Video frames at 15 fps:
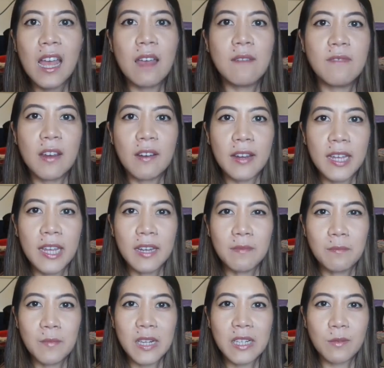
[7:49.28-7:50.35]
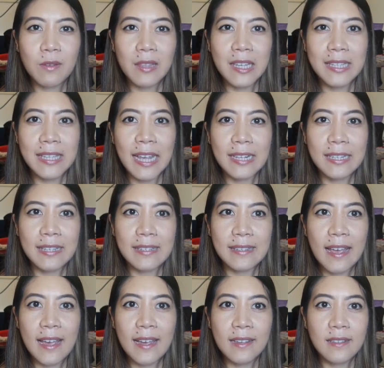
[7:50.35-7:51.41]
I'm very hit and miss with this
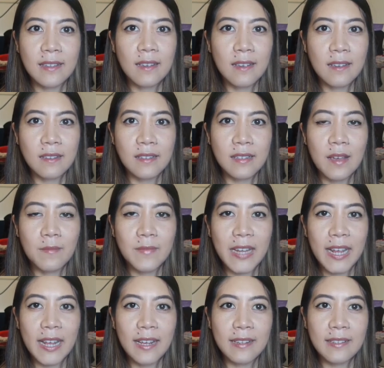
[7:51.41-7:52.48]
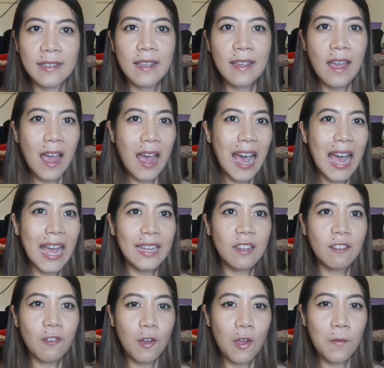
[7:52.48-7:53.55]
exercise. Some days I
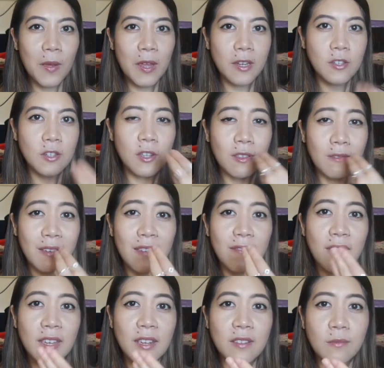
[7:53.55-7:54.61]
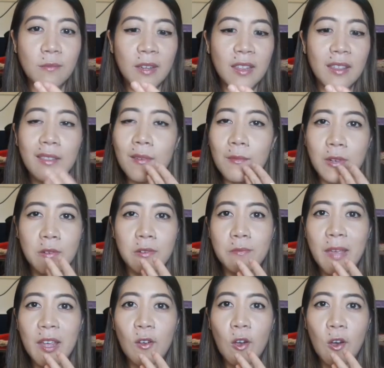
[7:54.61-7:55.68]
can open to 3 fingers width, which was
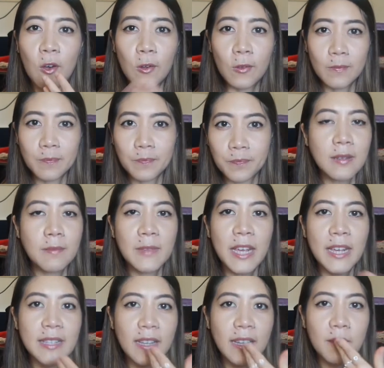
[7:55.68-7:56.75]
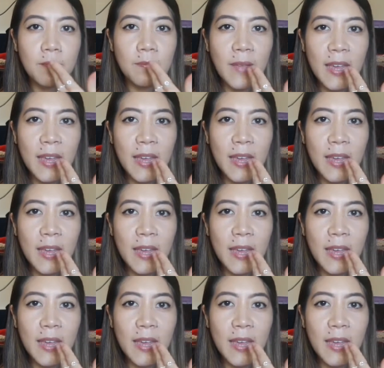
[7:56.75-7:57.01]
my goal. Some days I can